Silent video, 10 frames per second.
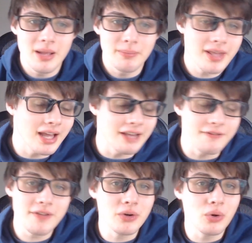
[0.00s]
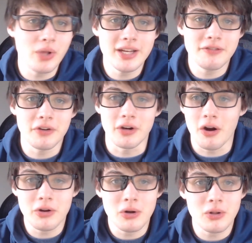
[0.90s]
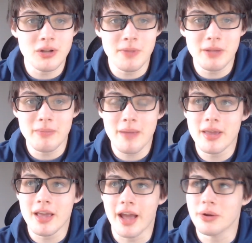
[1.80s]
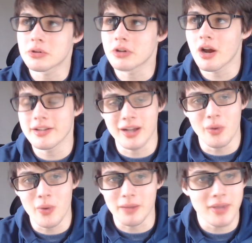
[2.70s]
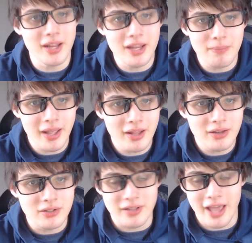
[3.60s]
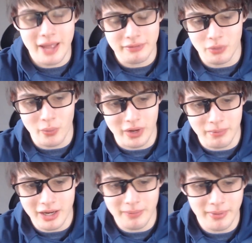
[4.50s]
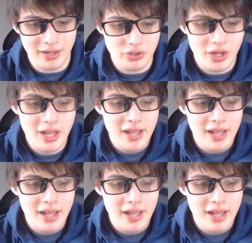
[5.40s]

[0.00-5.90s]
But yeah, if you have a cool idea for an article or something, maybe. I know Kron is a Wikipedia page, is the admin for a Wikipedia page.